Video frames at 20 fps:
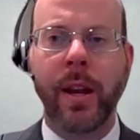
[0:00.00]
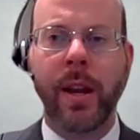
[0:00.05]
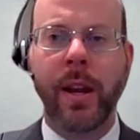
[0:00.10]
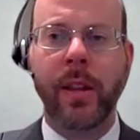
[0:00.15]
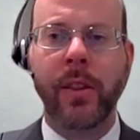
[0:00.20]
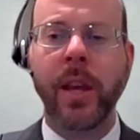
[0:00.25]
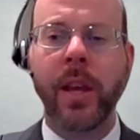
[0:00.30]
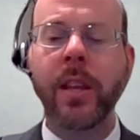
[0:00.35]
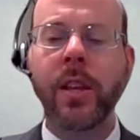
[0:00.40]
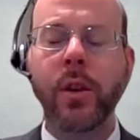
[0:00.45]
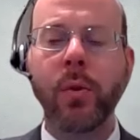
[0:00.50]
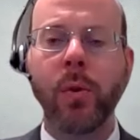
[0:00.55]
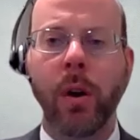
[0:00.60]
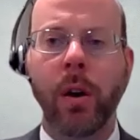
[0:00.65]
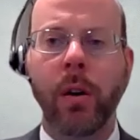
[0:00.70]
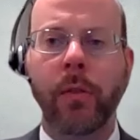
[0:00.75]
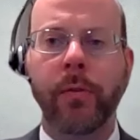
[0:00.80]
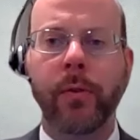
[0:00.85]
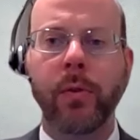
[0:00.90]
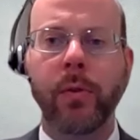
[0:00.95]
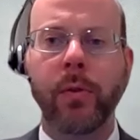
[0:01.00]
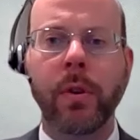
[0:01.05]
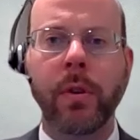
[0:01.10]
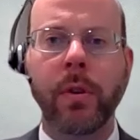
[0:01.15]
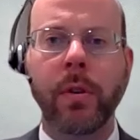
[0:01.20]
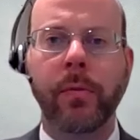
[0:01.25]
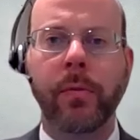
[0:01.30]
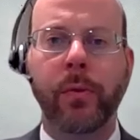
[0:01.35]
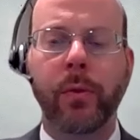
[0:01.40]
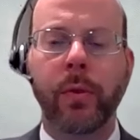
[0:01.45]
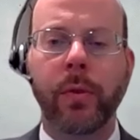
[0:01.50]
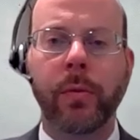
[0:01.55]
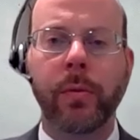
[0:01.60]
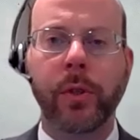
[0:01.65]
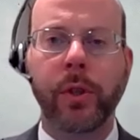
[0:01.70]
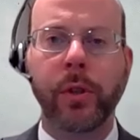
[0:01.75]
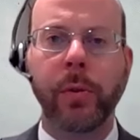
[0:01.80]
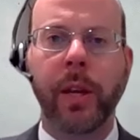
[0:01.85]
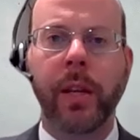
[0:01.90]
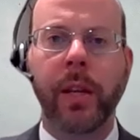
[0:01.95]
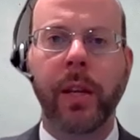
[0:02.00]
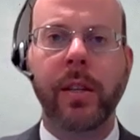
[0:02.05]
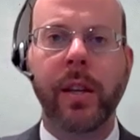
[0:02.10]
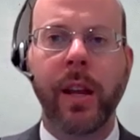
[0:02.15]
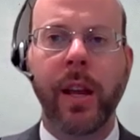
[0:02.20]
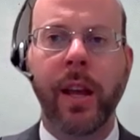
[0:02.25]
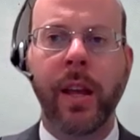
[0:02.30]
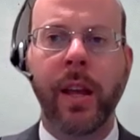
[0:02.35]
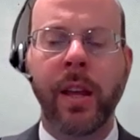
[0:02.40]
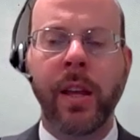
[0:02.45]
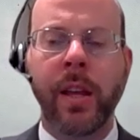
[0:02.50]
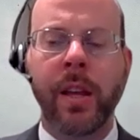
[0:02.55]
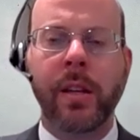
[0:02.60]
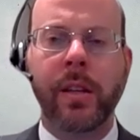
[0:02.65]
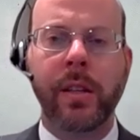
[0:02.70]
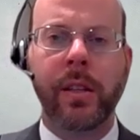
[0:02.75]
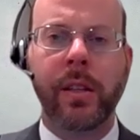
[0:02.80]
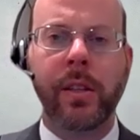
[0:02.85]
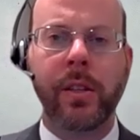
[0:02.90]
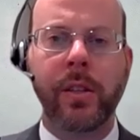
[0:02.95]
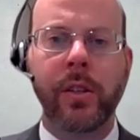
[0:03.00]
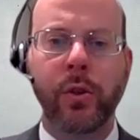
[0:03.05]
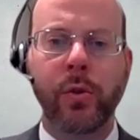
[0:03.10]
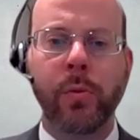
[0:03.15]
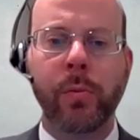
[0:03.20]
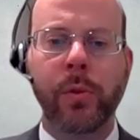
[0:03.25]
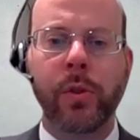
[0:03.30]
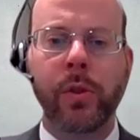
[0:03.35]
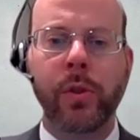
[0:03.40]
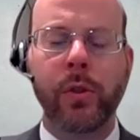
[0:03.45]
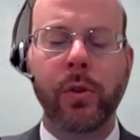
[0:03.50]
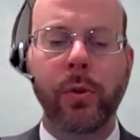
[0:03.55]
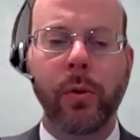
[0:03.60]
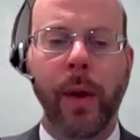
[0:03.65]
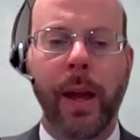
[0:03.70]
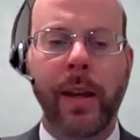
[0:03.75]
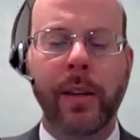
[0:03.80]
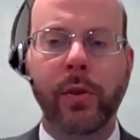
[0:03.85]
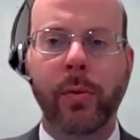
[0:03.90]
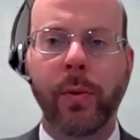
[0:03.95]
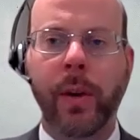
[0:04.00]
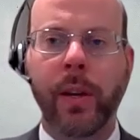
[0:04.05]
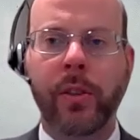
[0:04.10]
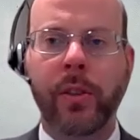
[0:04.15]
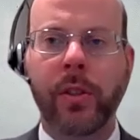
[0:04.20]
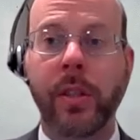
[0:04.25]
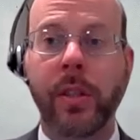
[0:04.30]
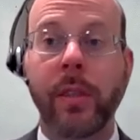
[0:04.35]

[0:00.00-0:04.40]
And thank you all for, for tuning in today to this Zoom to ask questions.